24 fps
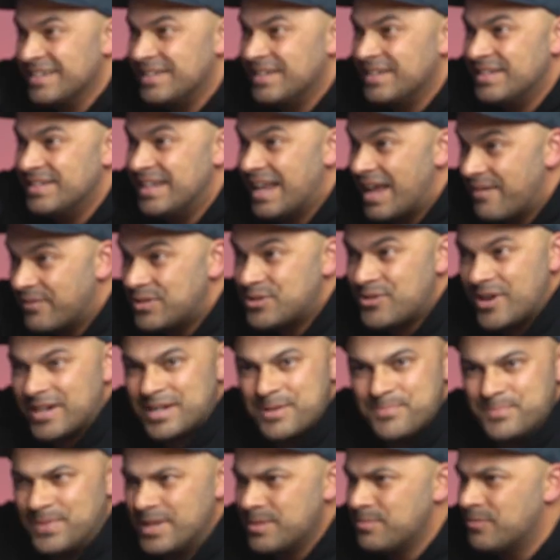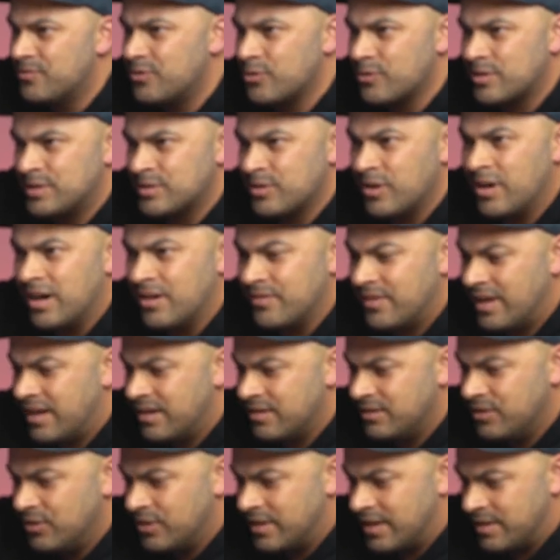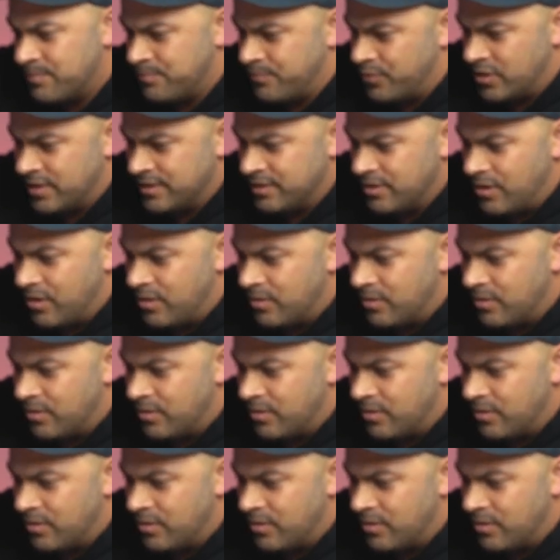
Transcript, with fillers: and I never. Never will. drank a beer before in your life. How do you never get by your